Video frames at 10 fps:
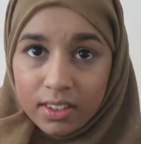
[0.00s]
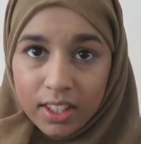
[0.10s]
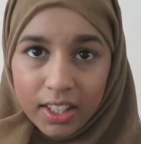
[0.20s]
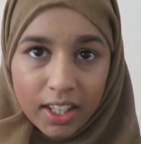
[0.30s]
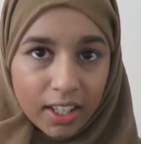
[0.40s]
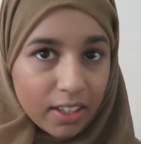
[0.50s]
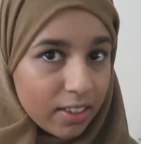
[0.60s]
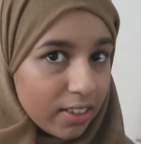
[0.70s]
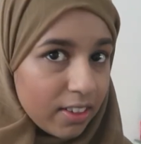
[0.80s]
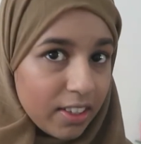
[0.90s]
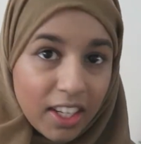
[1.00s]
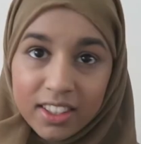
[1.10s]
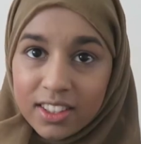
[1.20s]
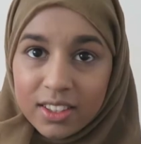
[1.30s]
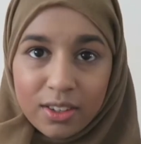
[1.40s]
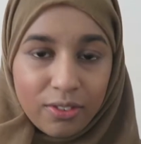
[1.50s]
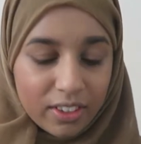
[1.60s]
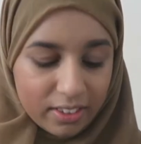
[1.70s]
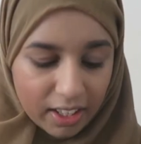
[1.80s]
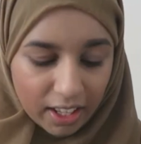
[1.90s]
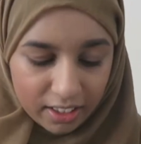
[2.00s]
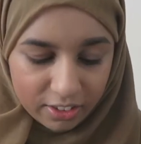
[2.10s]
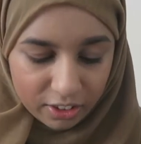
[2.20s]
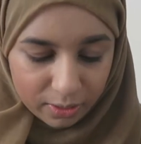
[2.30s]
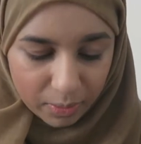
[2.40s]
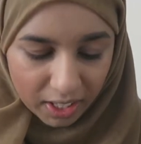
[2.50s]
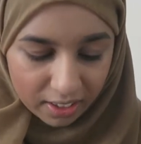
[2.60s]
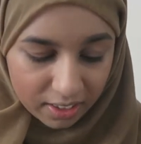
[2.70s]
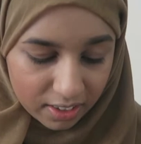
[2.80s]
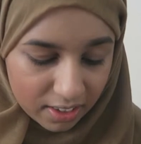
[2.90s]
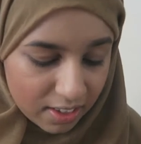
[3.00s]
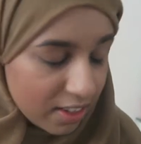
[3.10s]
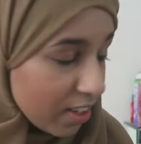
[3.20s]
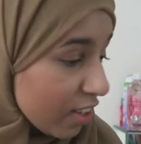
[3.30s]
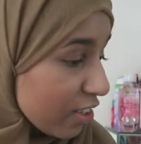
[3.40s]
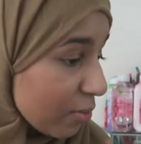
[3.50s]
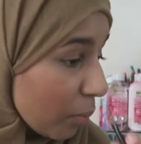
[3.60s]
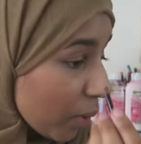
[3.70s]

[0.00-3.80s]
Look at that. Look at the difference that has just made to my